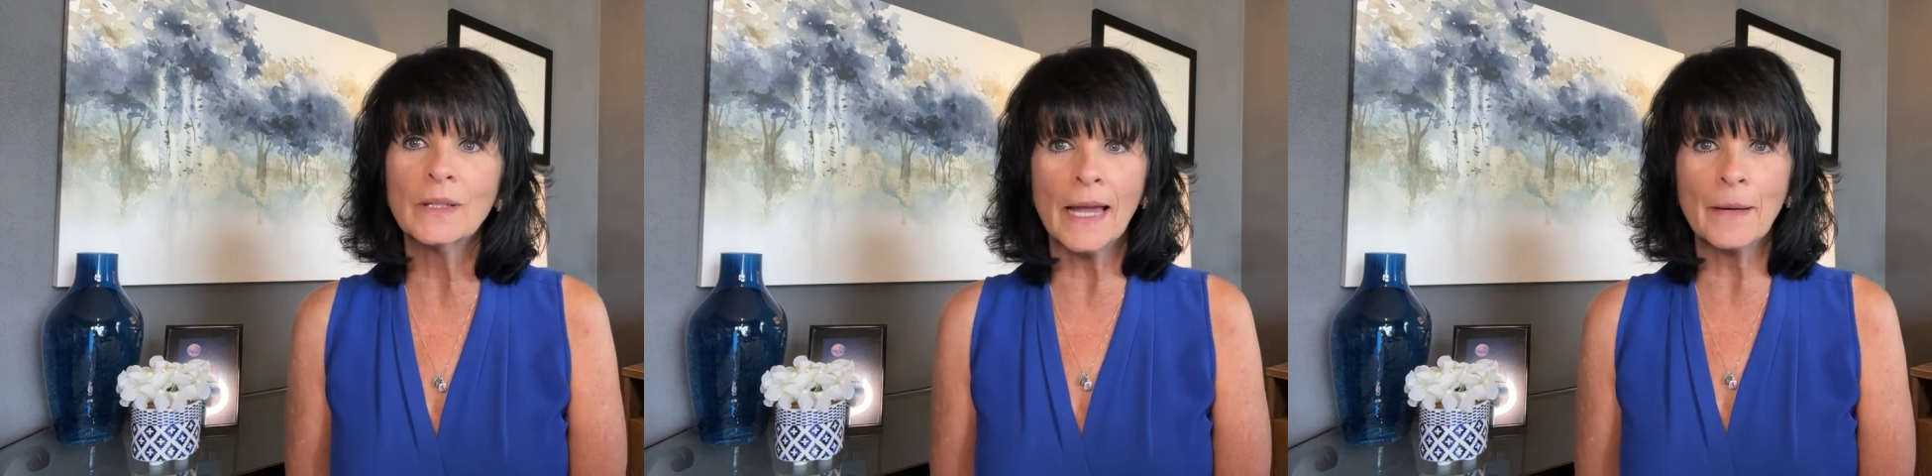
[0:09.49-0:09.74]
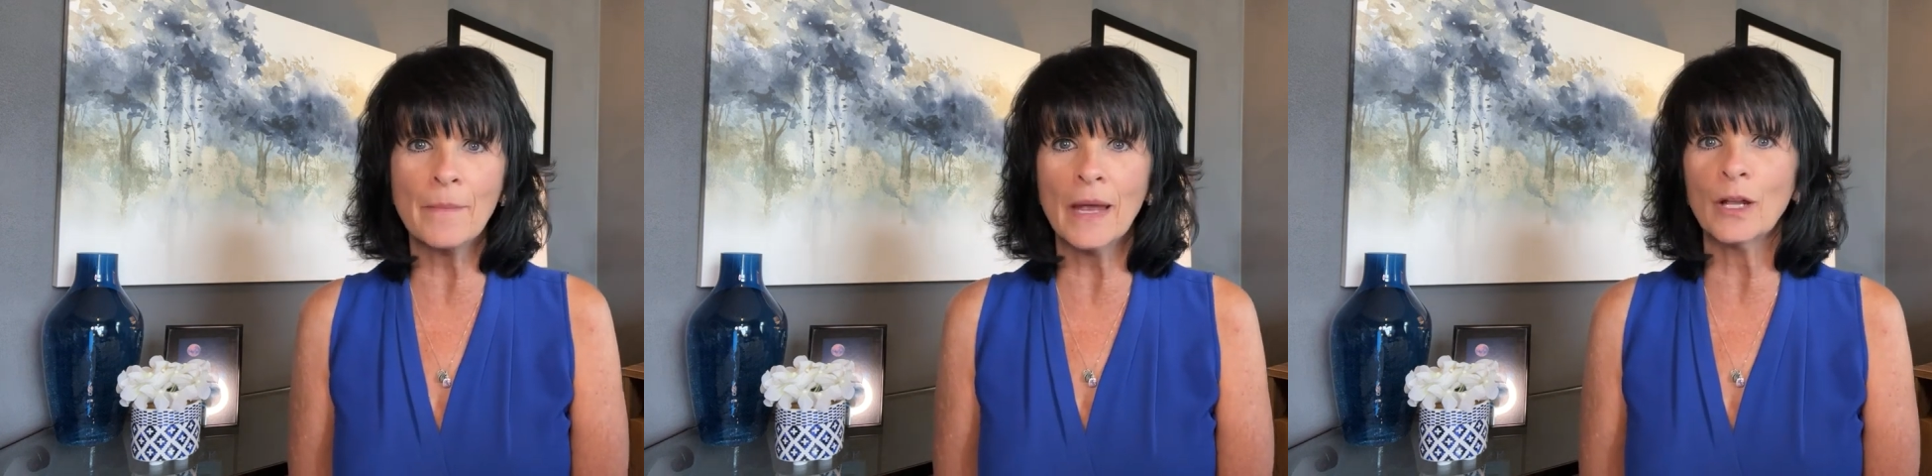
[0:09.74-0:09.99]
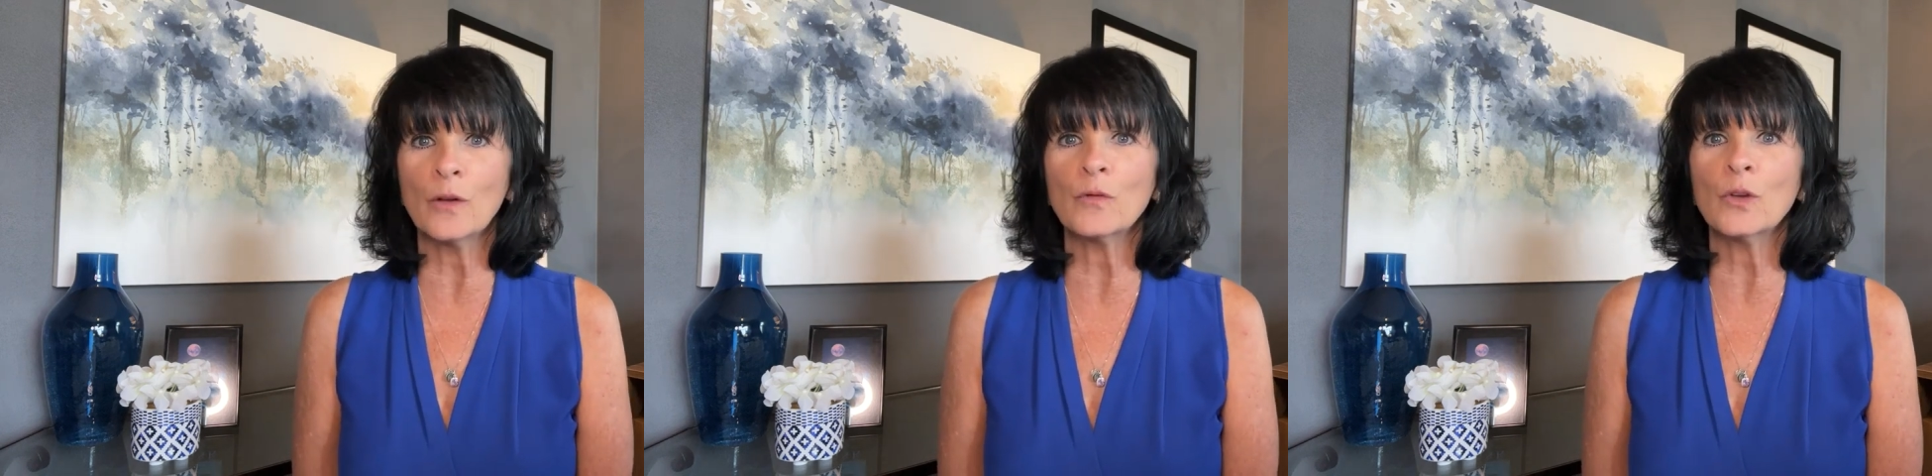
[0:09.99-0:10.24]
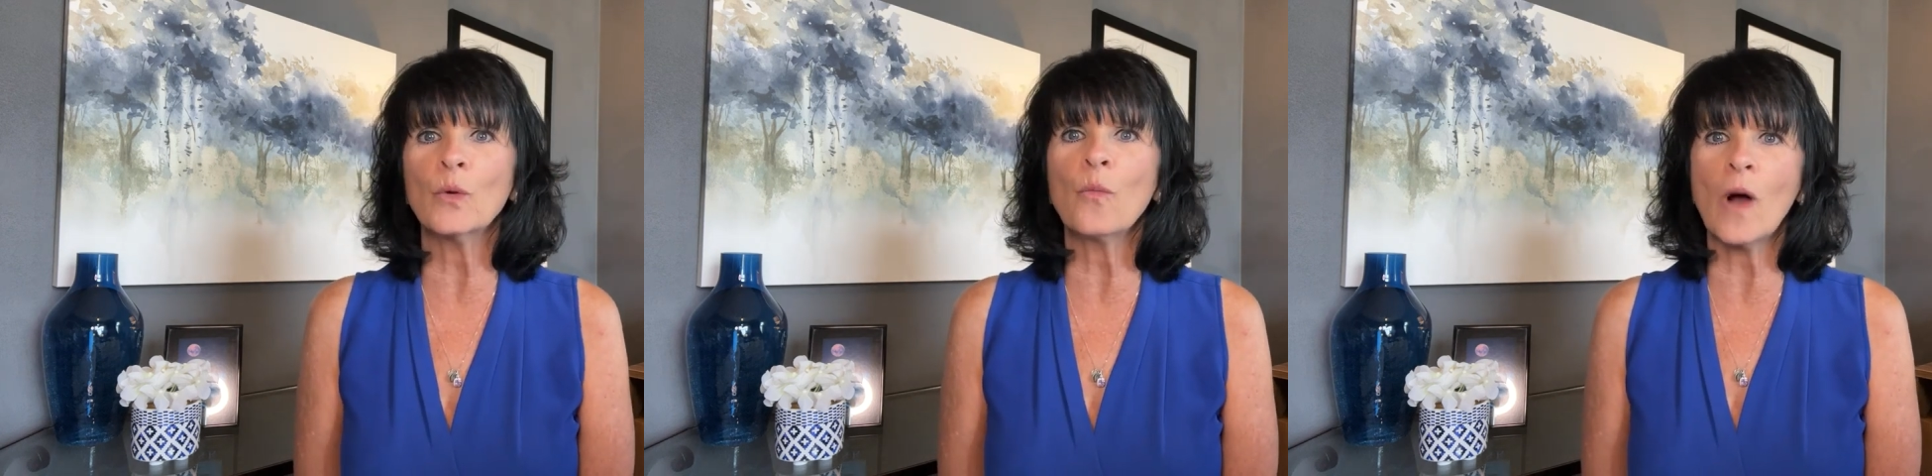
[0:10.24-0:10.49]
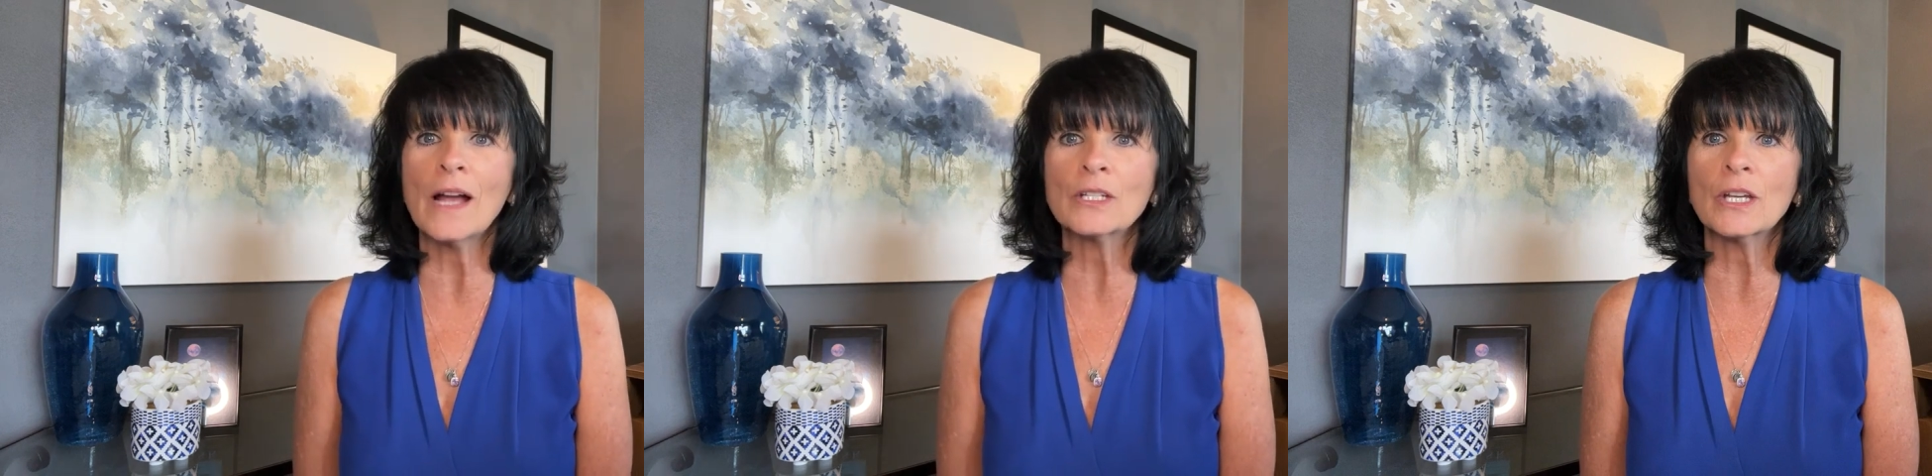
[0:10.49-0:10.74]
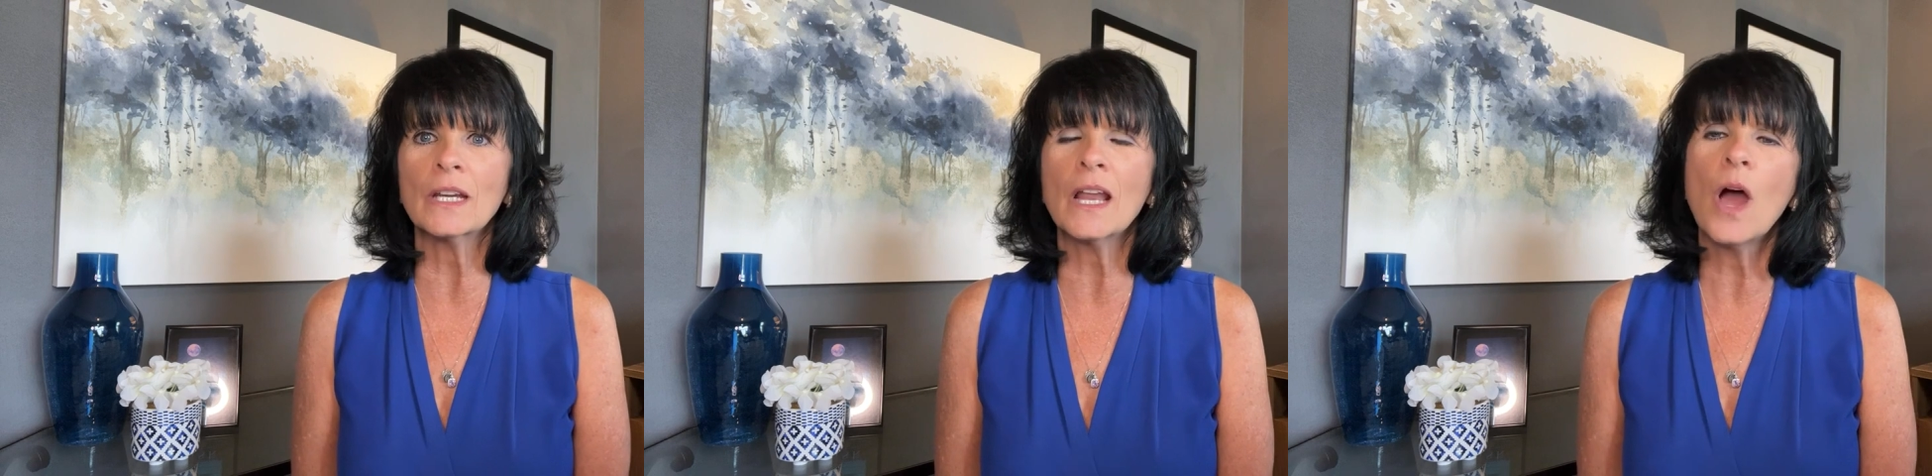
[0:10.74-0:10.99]
like many of you
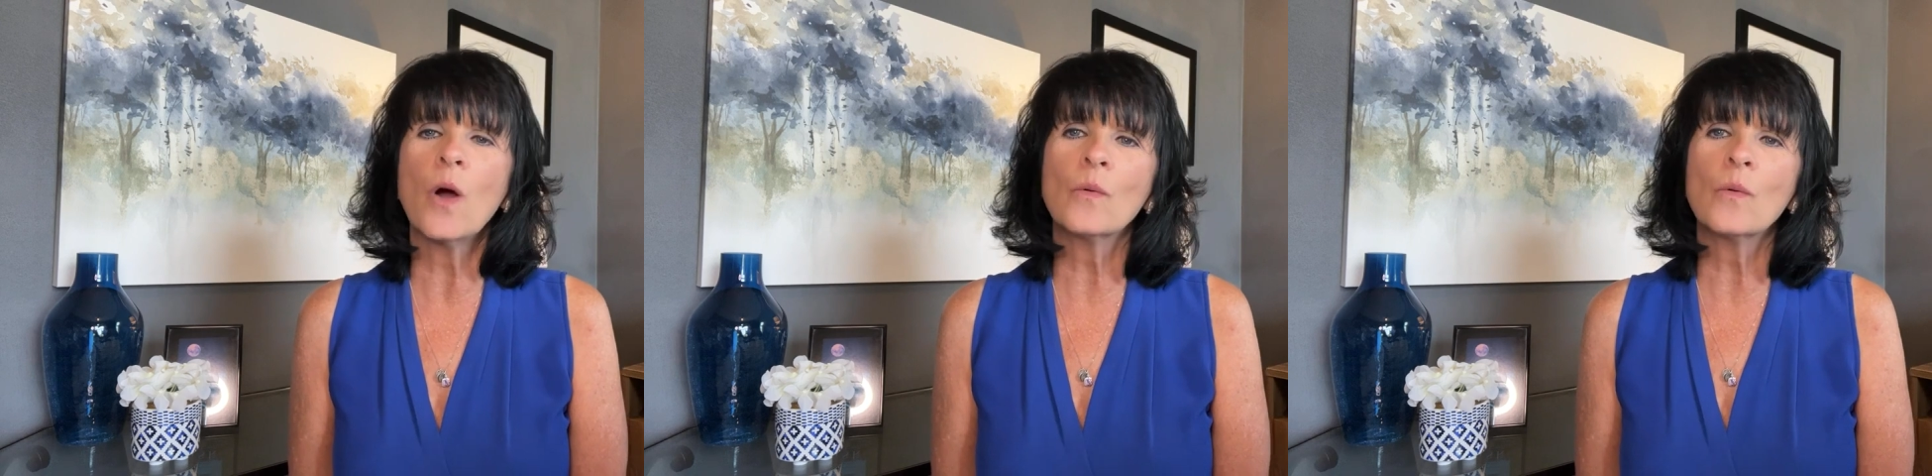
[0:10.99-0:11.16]
watching,